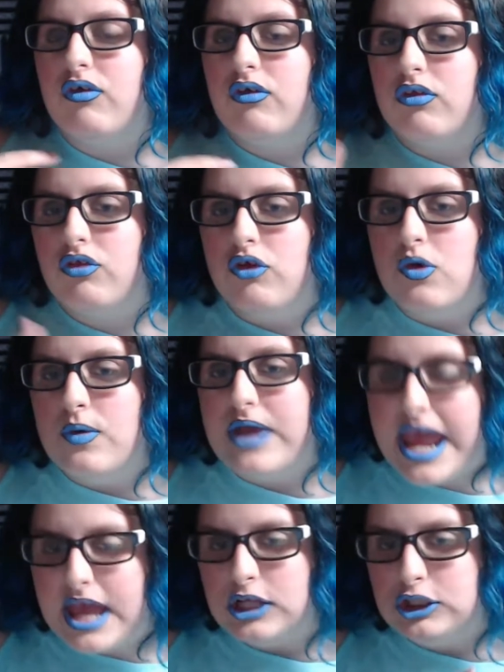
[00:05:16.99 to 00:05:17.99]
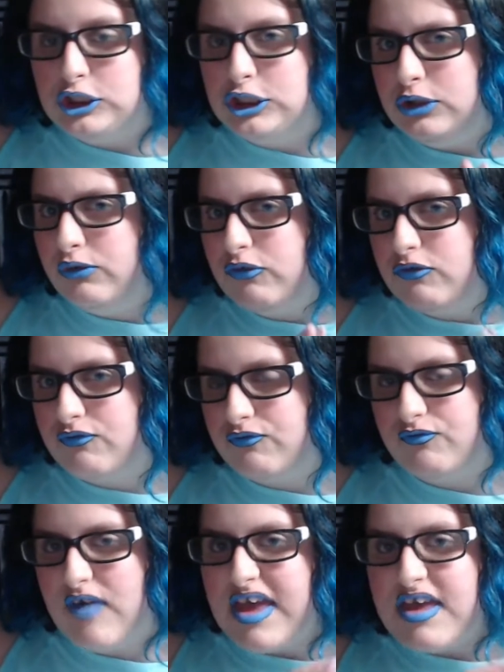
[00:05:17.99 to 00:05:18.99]
you can't choose
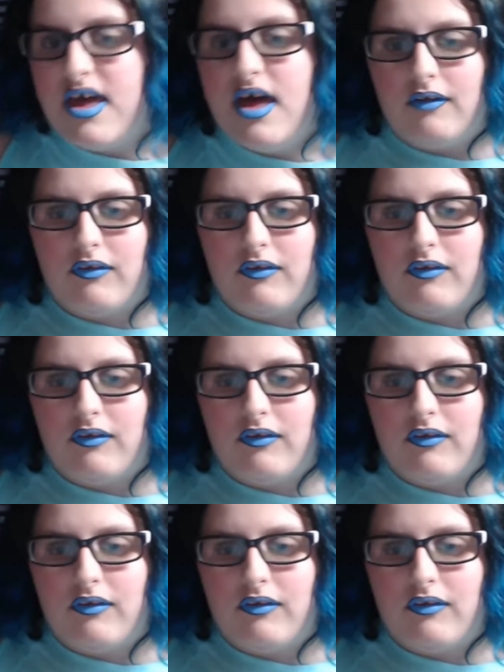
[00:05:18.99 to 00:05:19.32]
it,